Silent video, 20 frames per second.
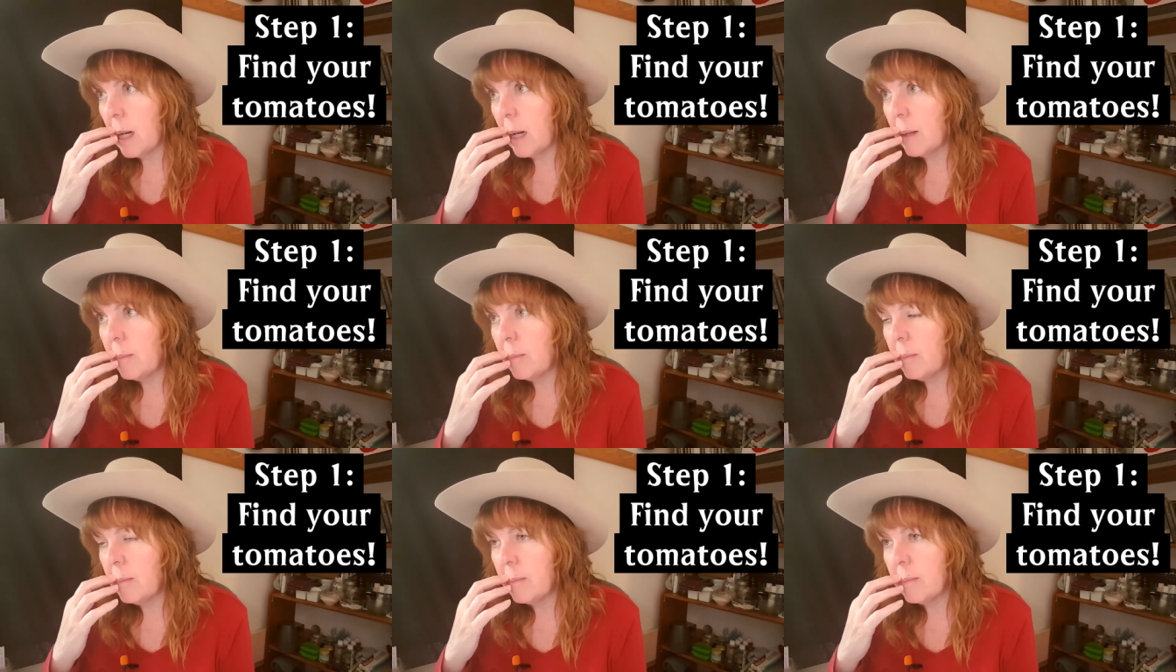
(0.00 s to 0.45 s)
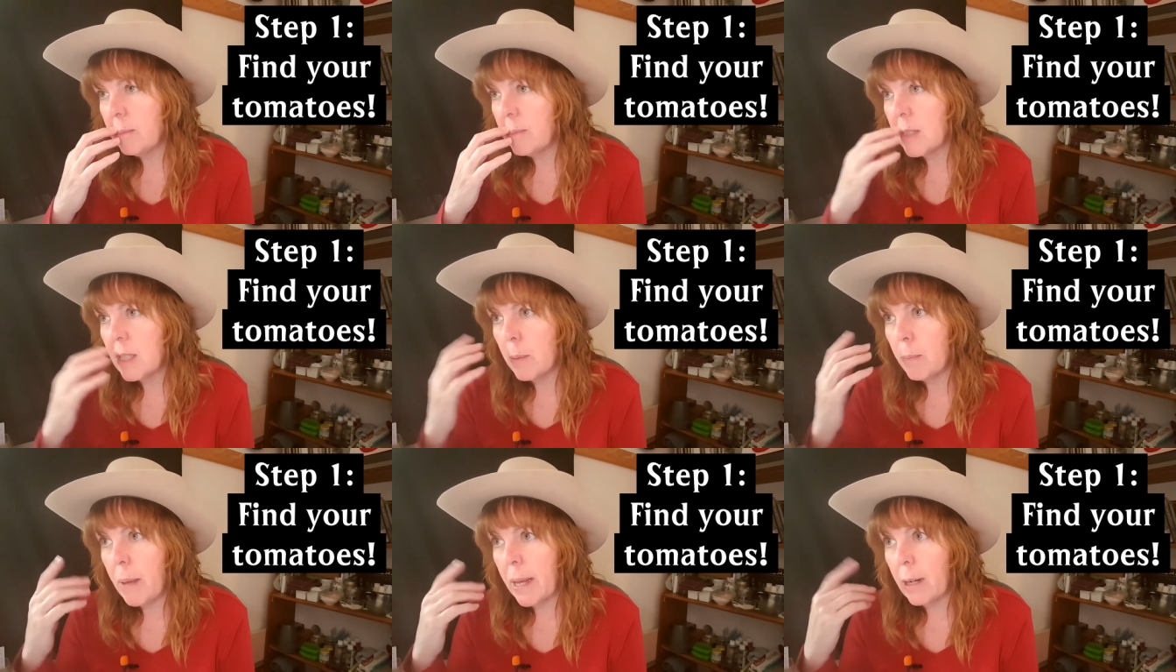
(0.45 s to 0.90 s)
I'm
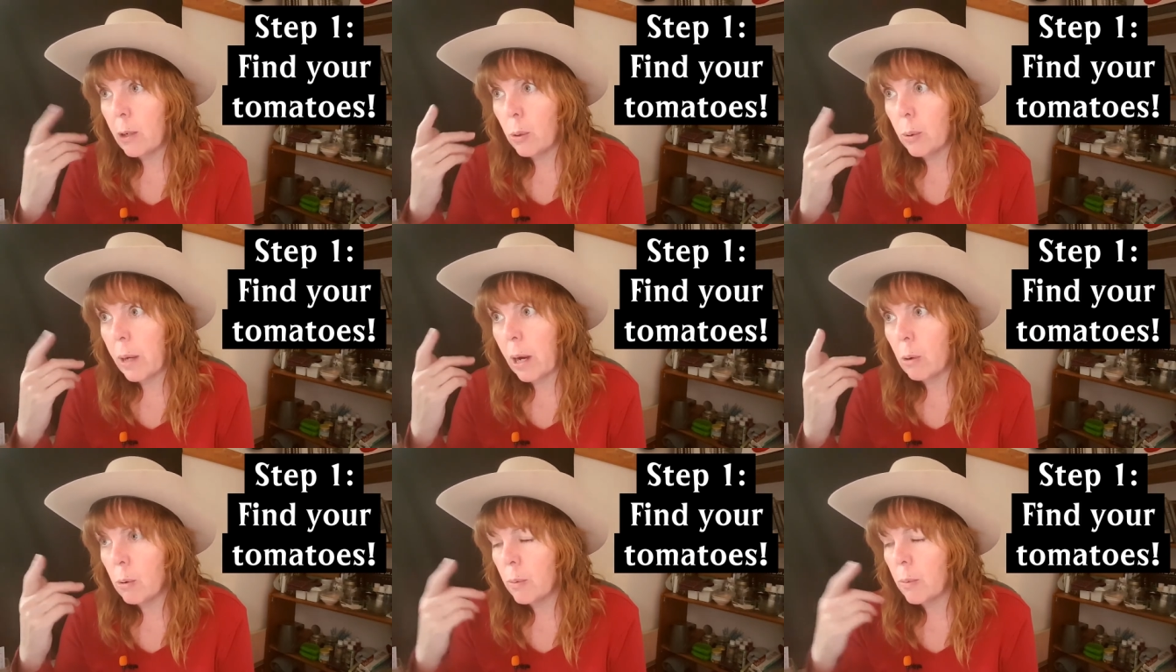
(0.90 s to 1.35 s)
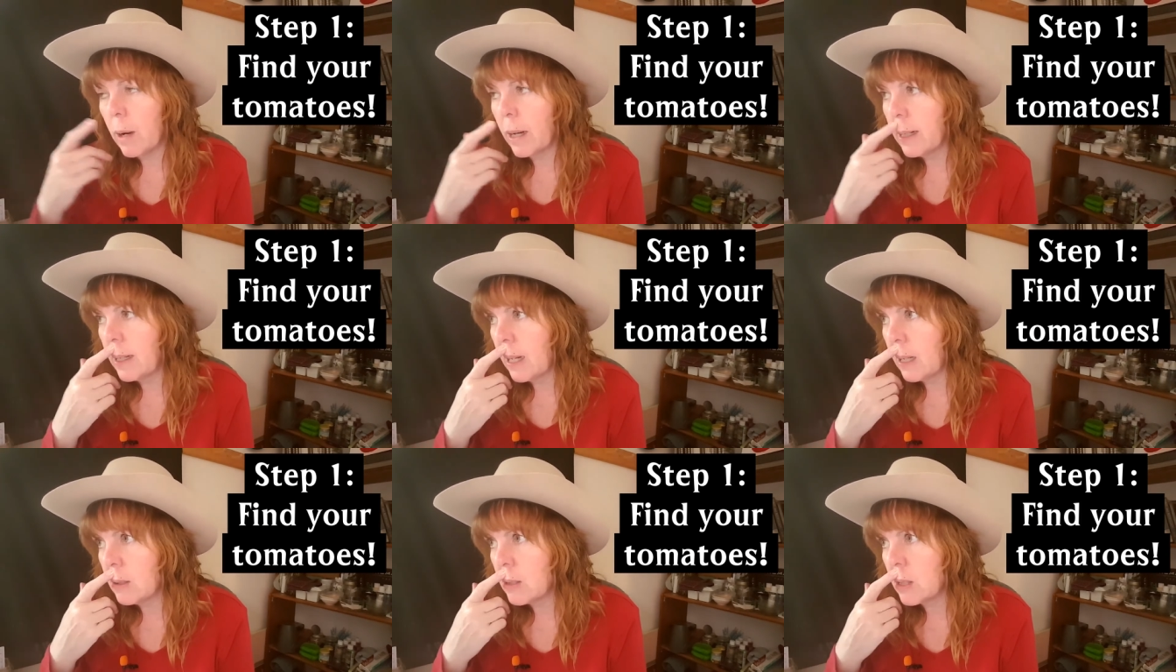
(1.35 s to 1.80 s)
tomatoed out
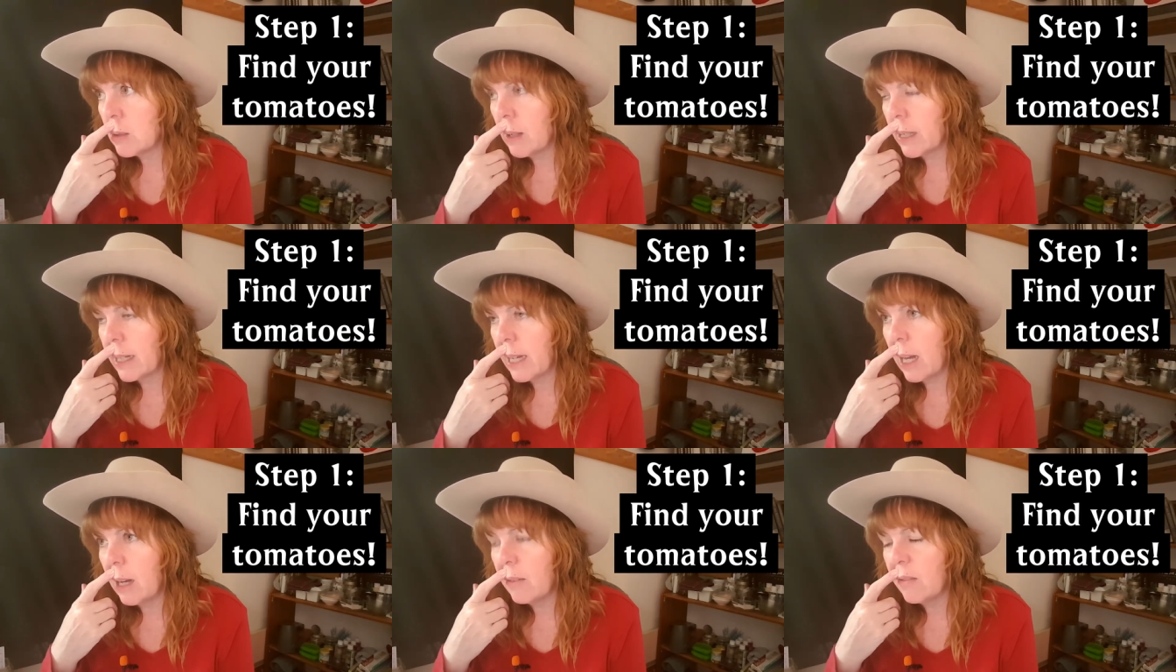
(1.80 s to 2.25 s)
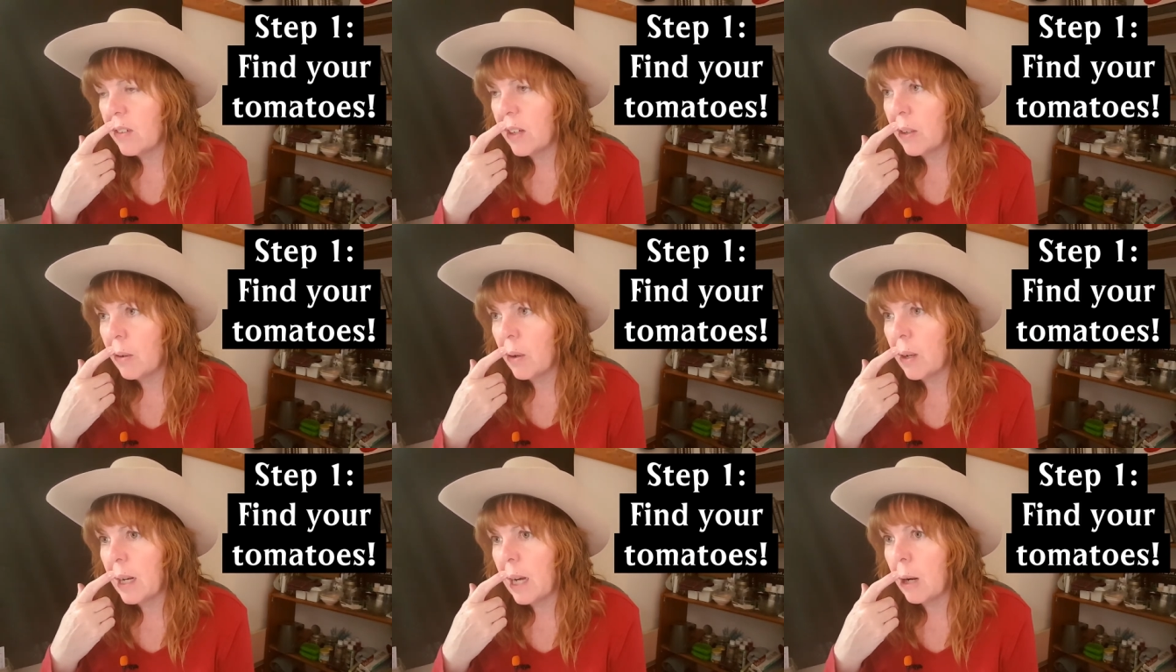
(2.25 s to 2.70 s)
right now, so I can't
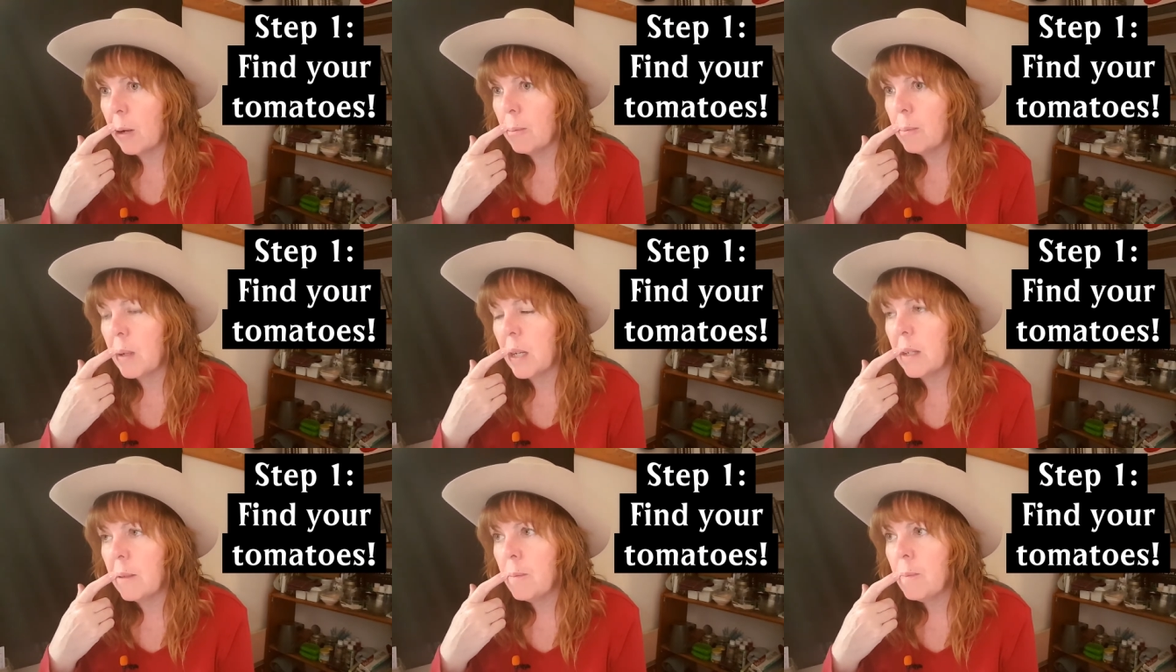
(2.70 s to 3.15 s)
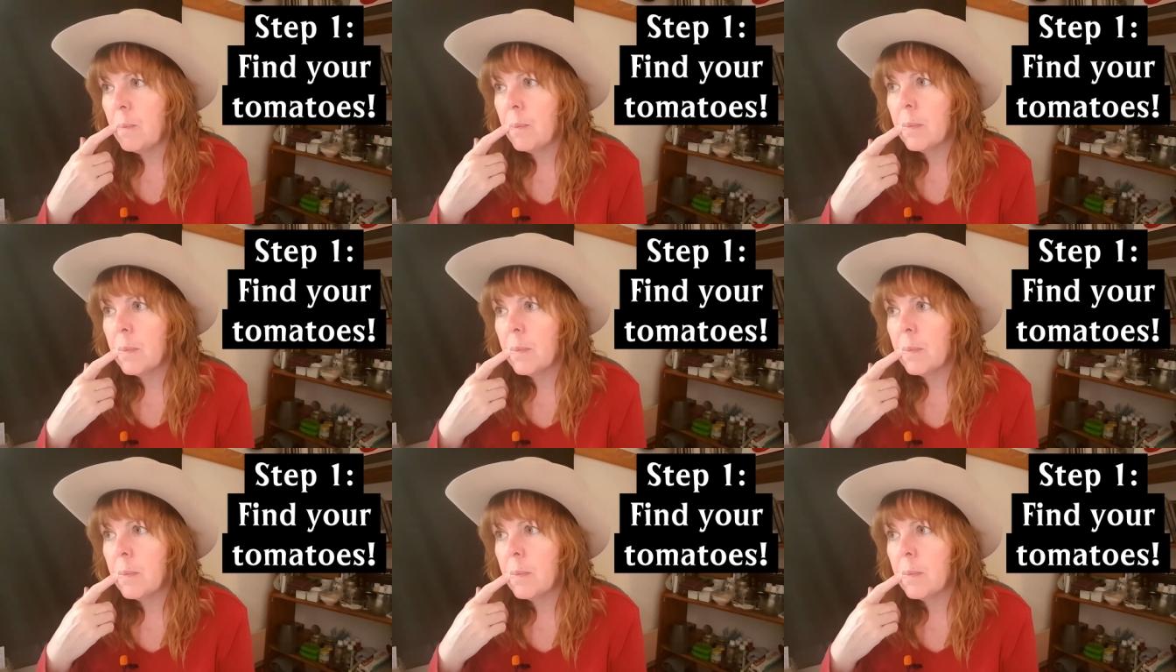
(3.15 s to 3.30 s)
figure it out, but